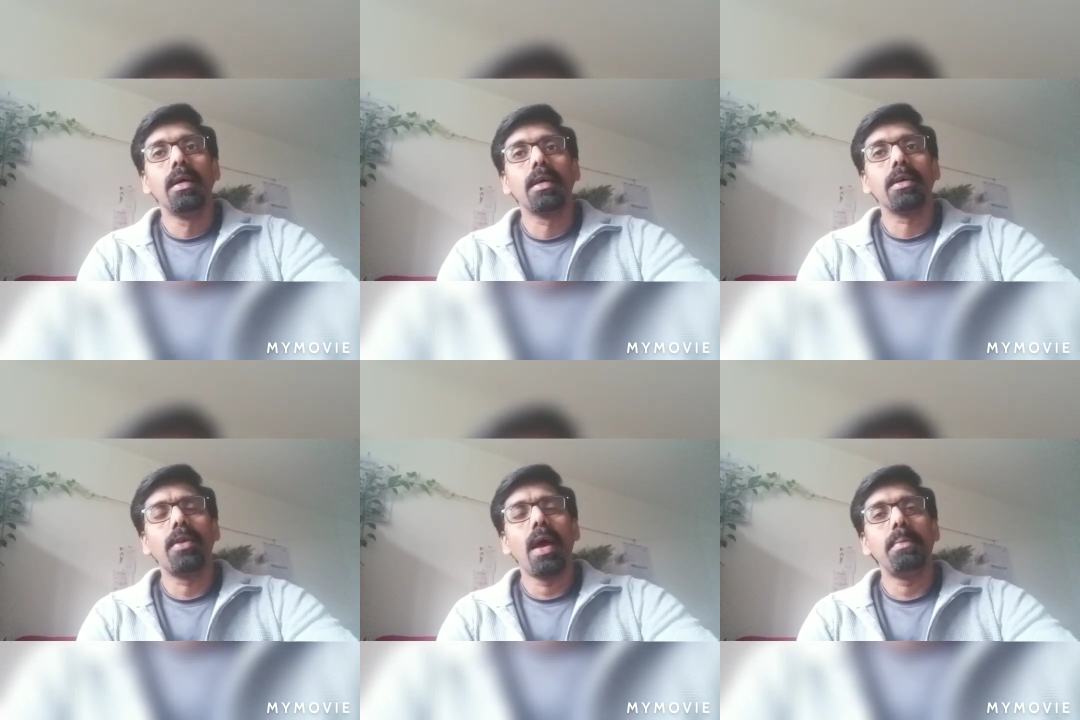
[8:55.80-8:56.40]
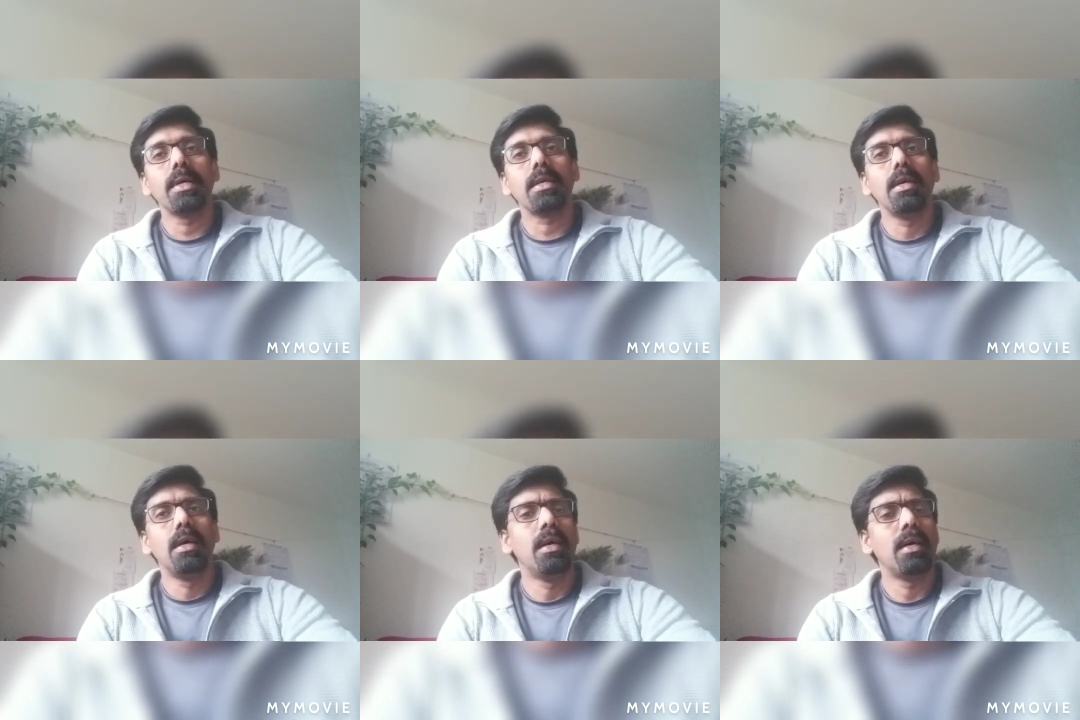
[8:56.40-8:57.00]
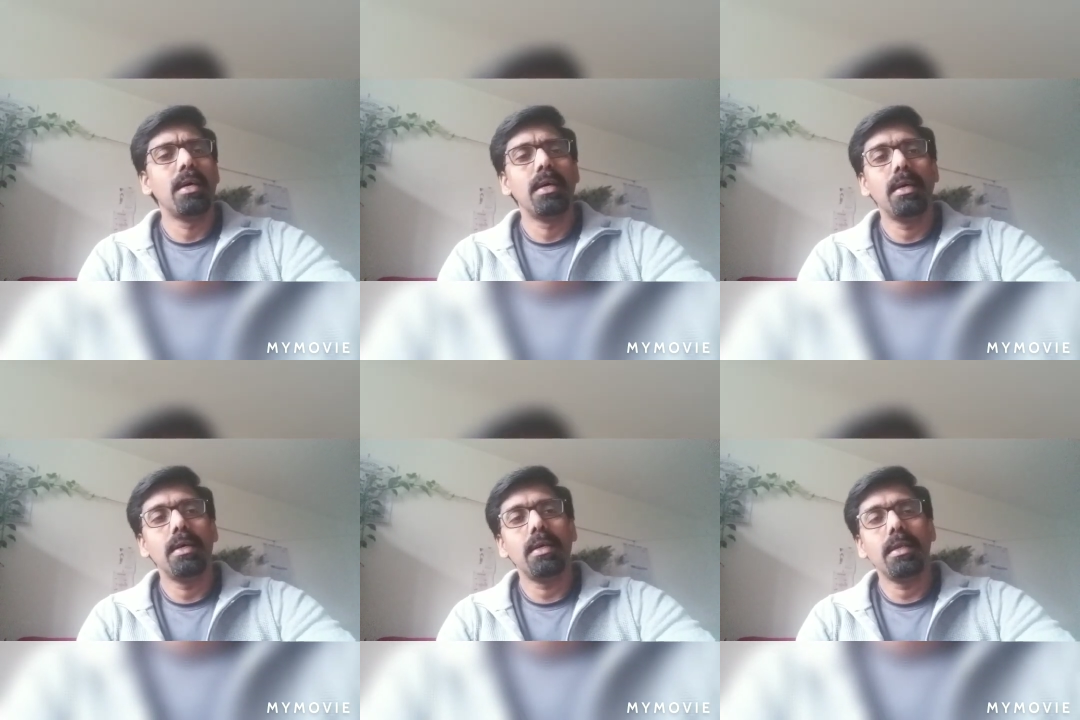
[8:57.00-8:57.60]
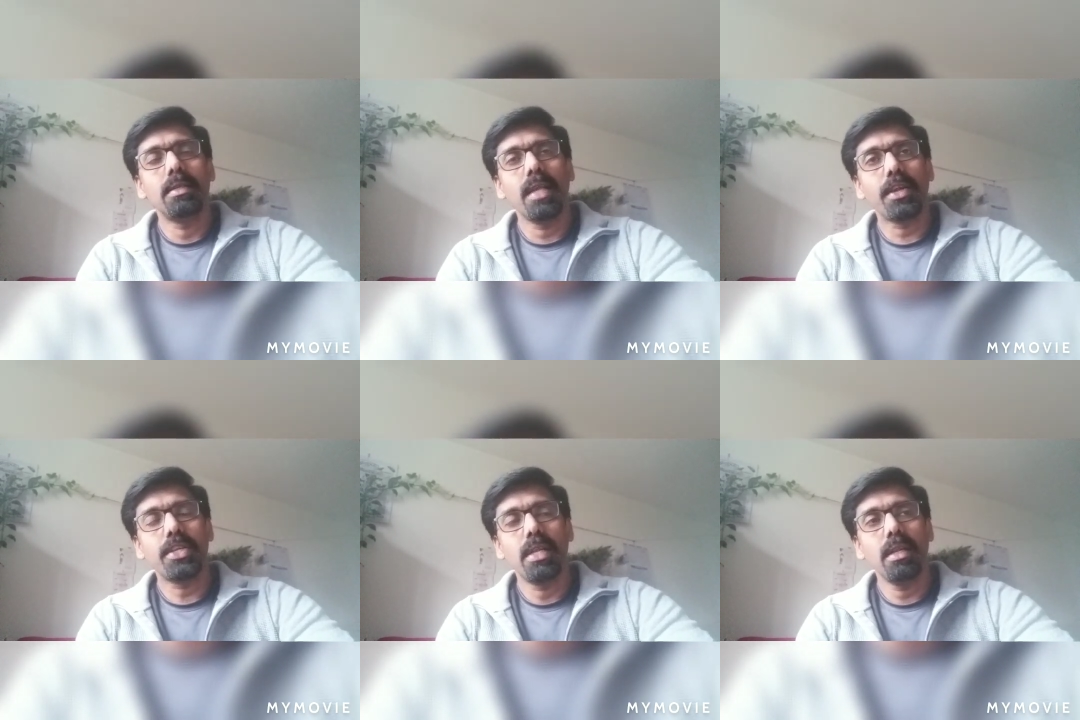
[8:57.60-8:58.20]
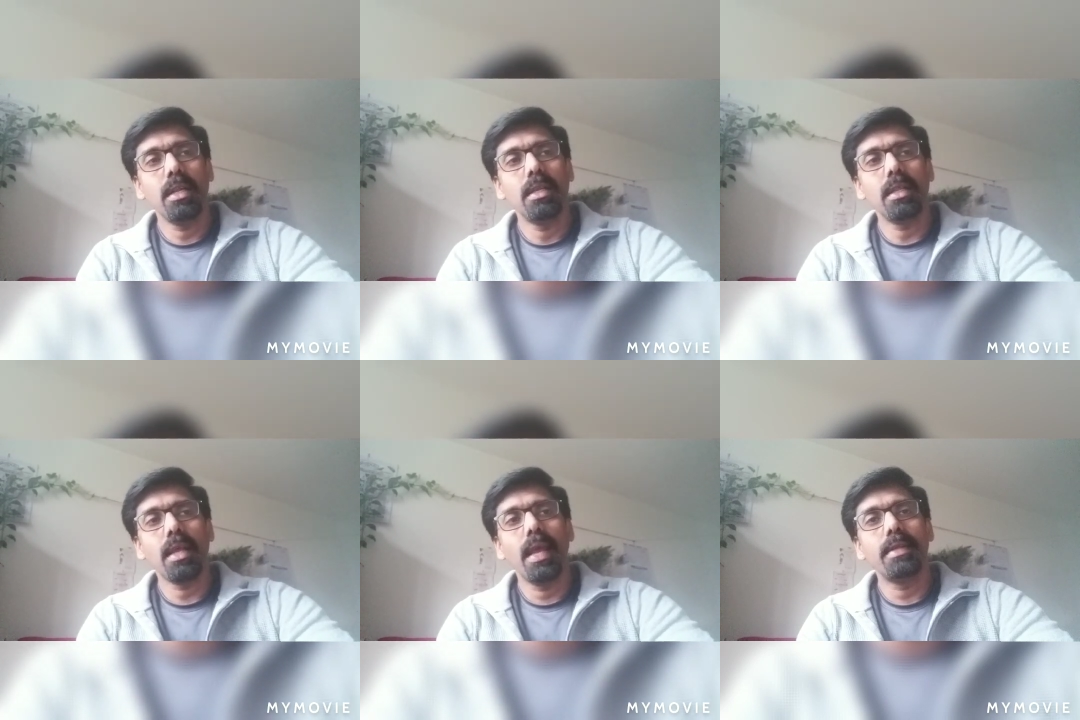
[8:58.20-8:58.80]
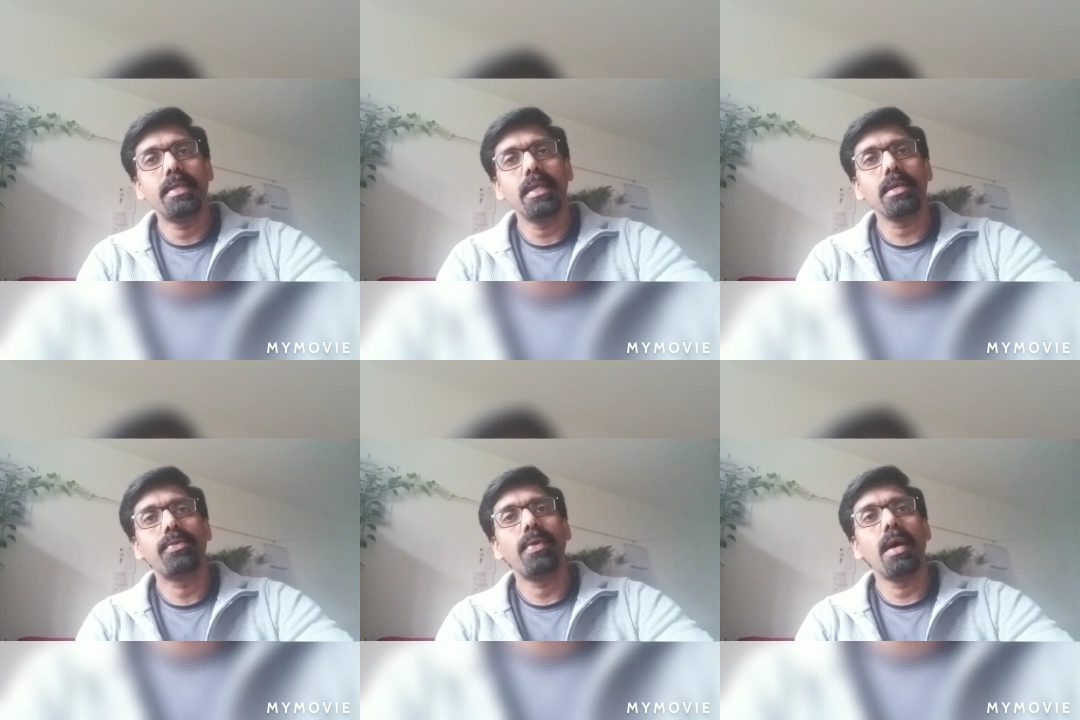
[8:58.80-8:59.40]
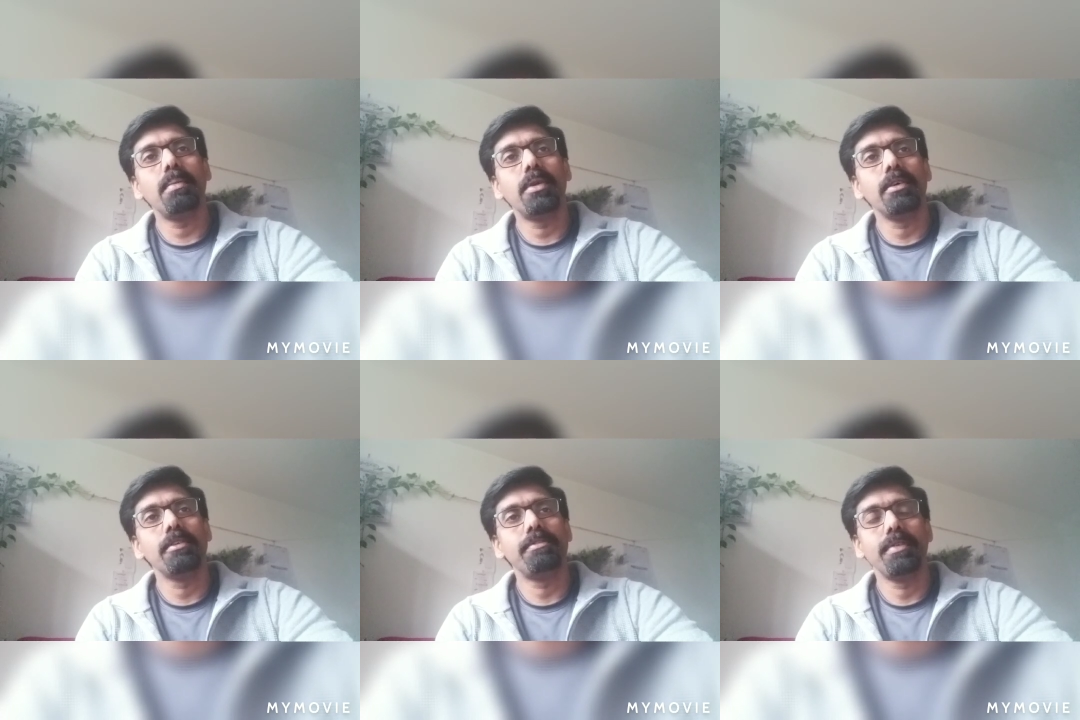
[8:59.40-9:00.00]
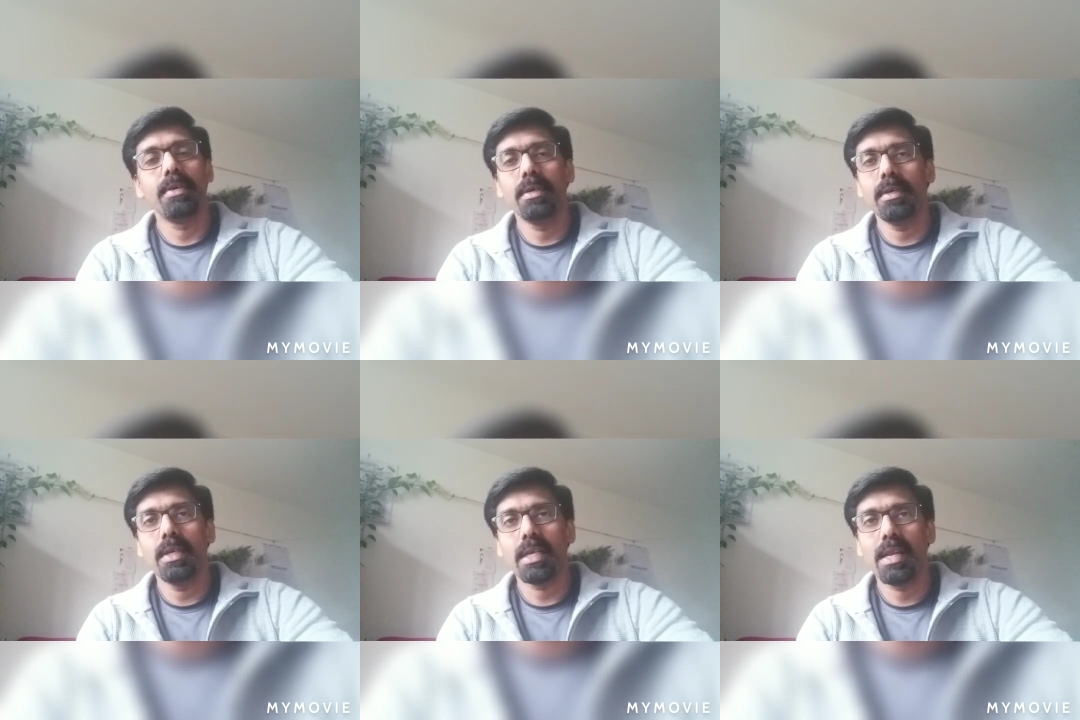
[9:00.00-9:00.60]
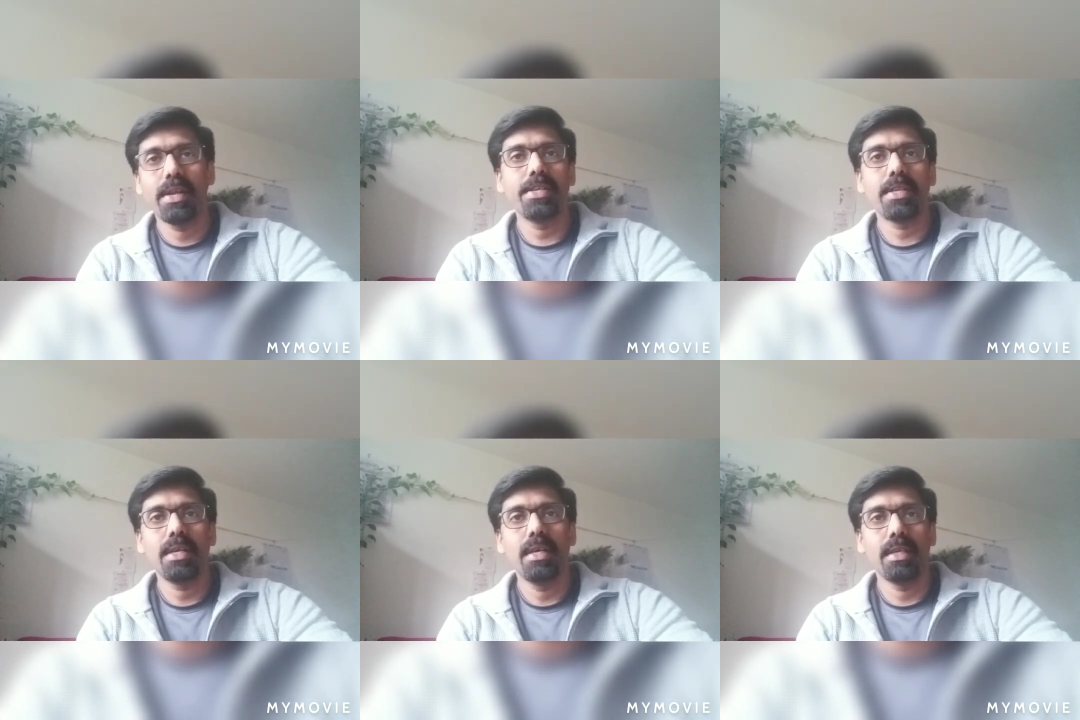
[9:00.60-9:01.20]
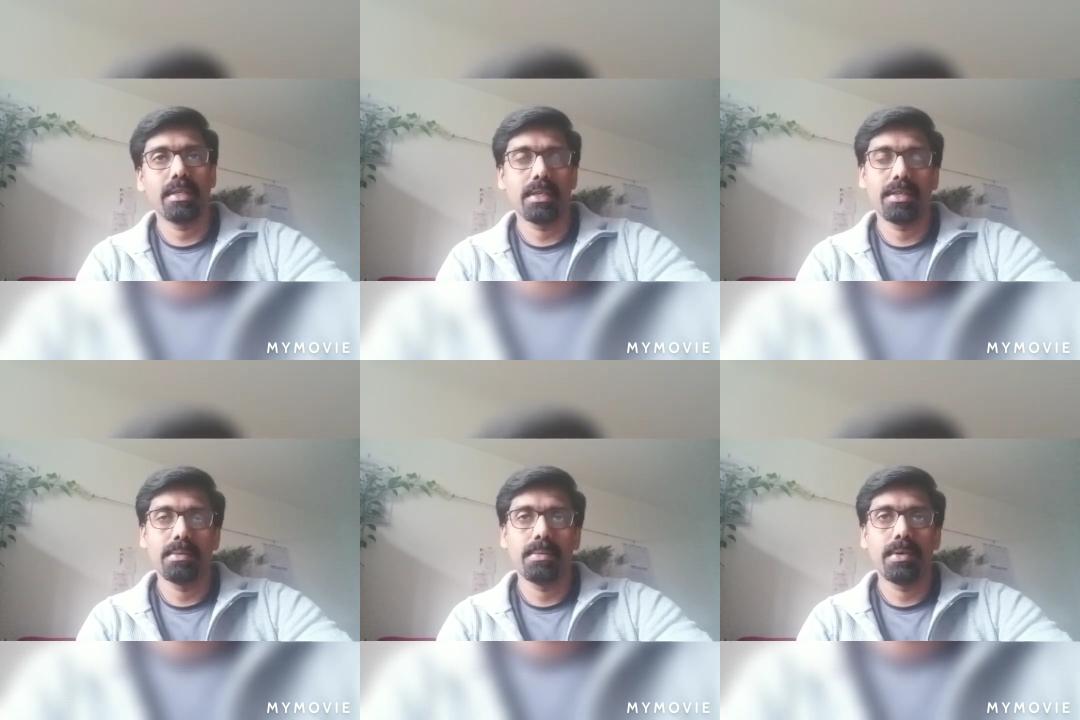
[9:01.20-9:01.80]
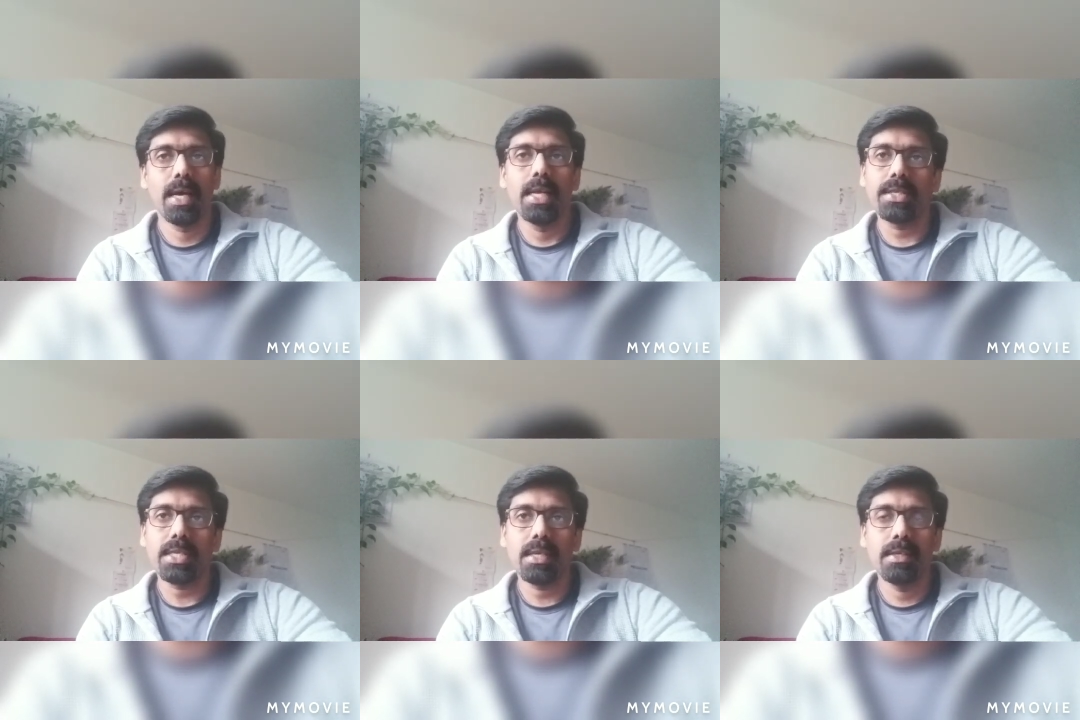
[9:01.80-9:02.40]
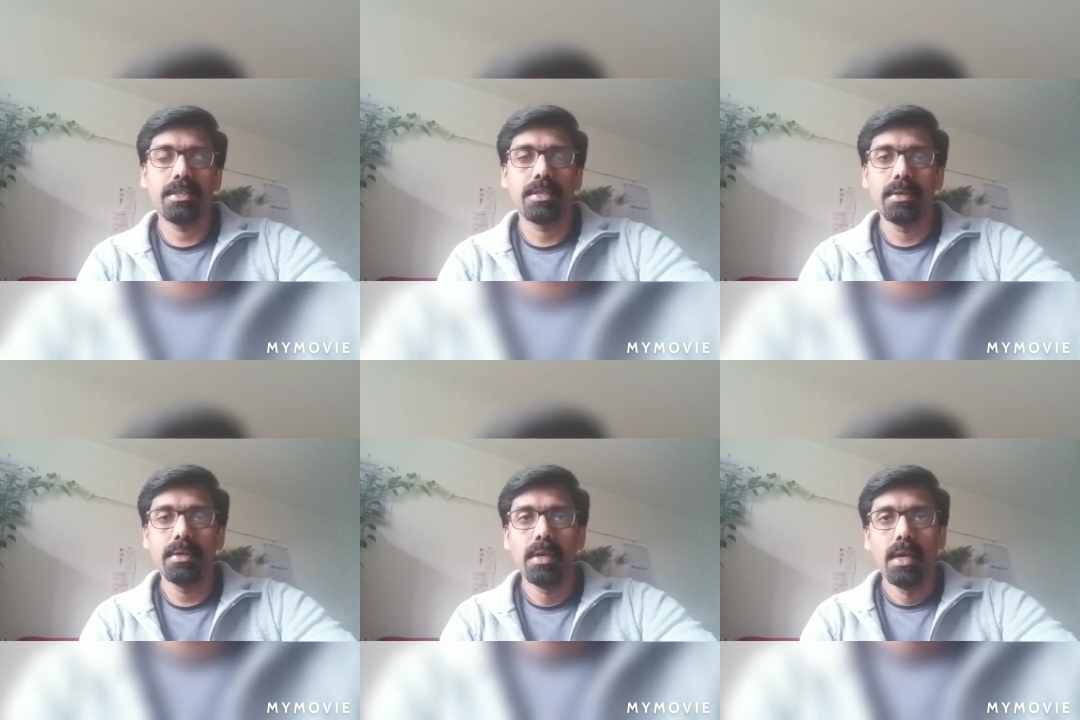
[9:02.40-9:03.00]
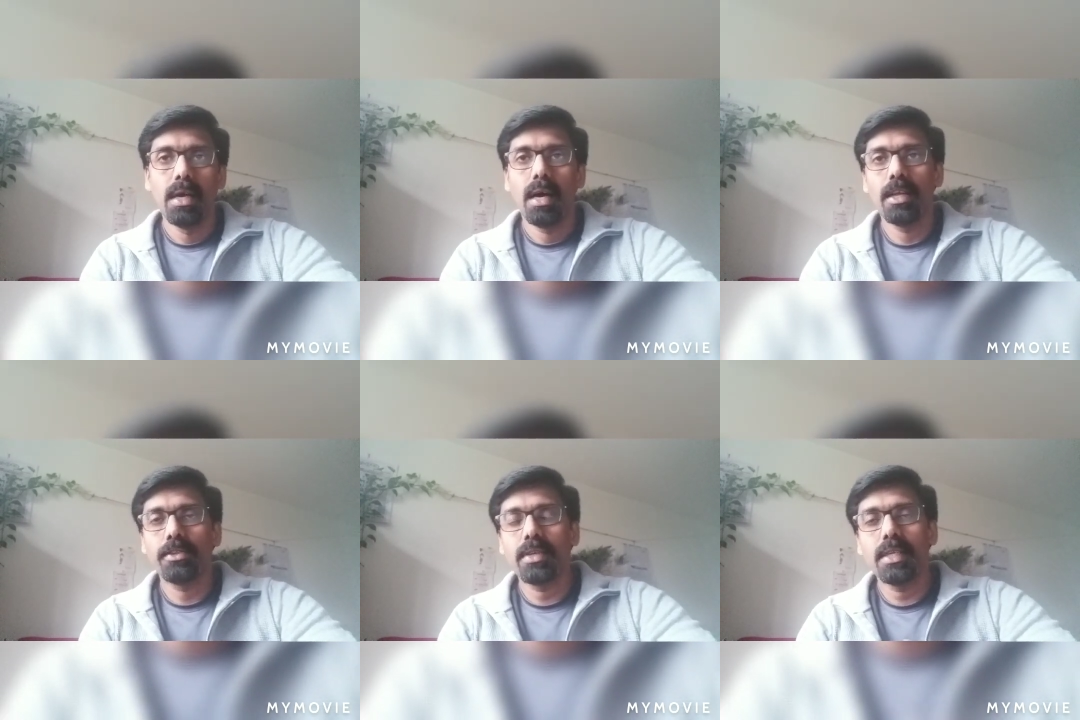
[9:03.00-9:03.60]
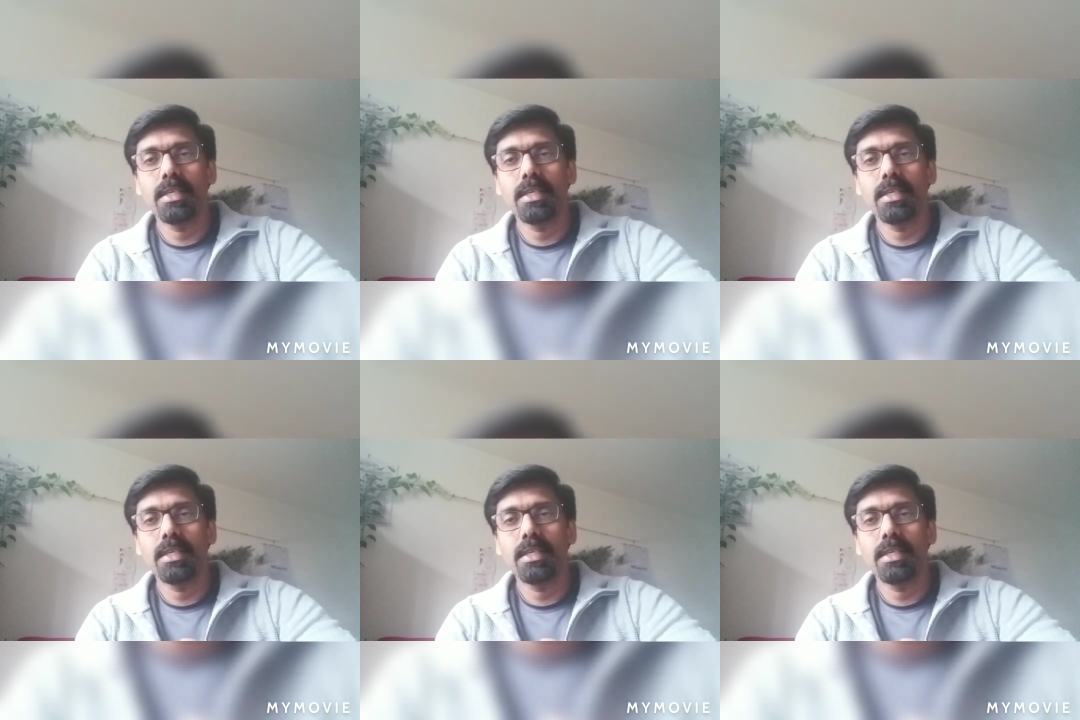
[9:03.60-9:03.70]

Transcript: grammar section, the entire grammar of English is summarized into 3